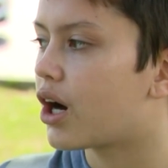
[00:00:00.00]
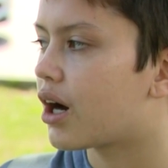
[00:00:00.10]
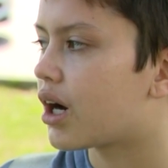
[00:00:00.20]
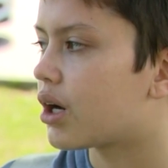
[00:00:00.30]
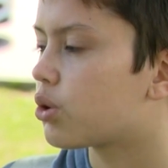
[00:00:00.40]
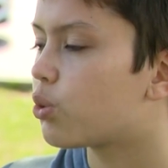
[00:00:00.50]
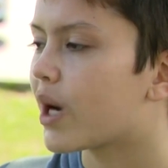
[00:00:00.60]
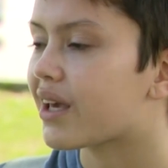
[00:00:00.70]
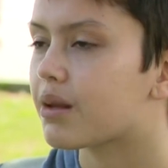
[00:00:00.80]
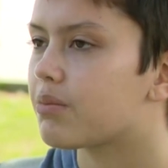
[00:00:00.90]
uh, who
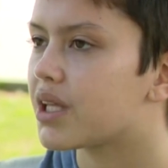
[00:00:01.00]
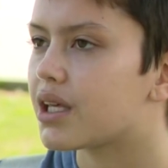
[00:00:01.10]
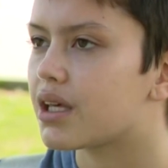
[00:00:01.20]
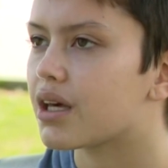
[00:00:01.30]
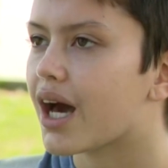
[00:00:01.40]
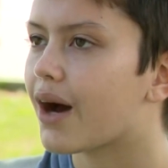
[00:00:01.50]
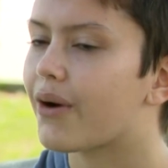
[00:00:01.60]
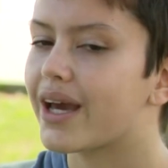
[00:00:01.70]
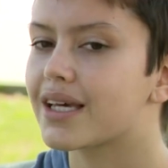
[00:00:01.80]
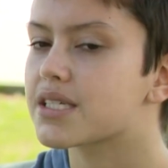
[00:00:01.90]
I can be,
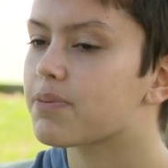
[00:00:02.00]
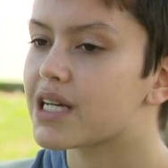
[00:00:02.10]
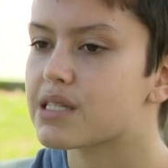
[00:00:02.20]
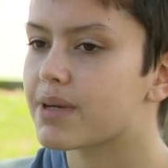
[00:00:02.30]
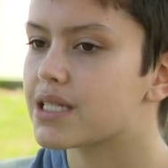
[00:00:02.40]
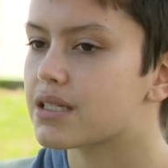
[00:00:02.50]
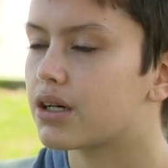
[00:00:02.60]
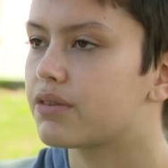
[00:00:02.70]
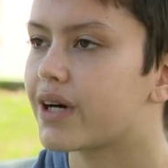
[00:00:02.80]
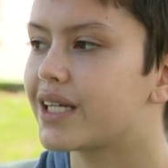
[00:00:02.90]
how I express myself.